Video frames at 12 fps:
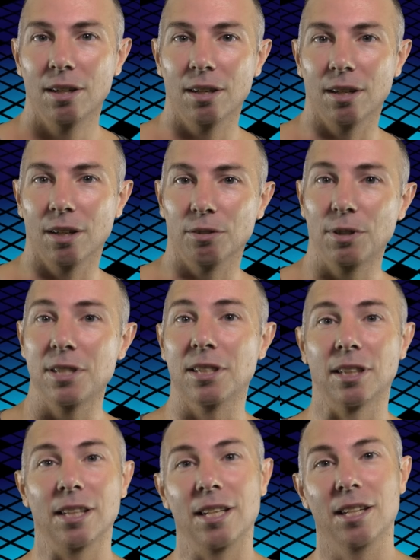
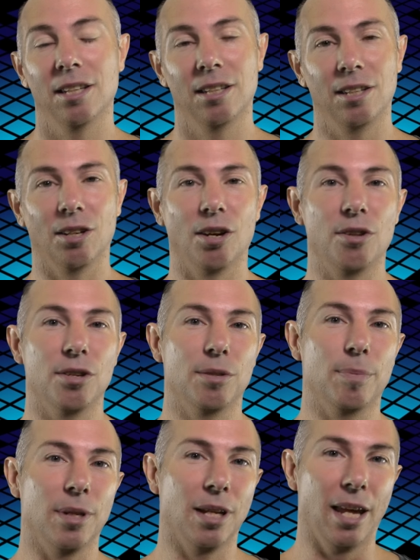Recently, you know,
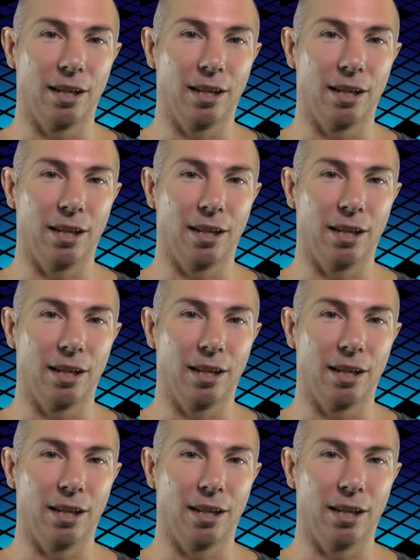there's been